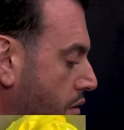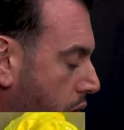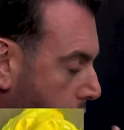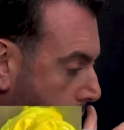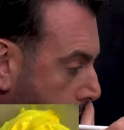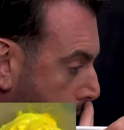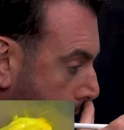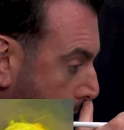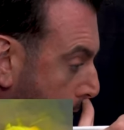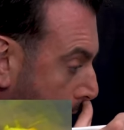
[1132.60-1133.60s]
sap
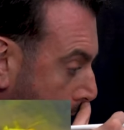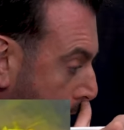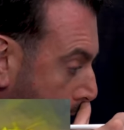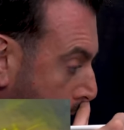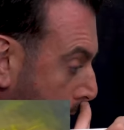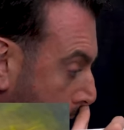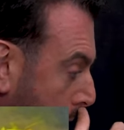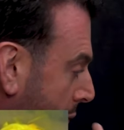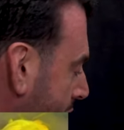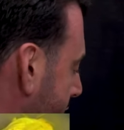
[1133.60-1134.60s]
green over
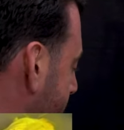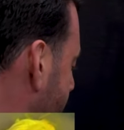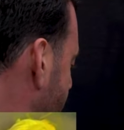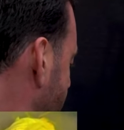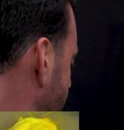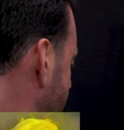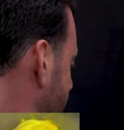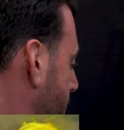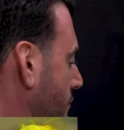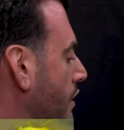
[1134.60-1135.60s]
here, and a little bit of black.
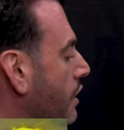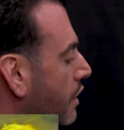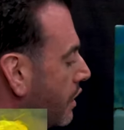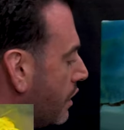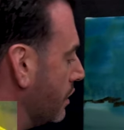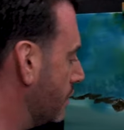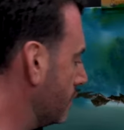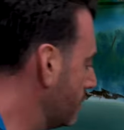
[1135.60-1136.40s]
Ugh. Ah!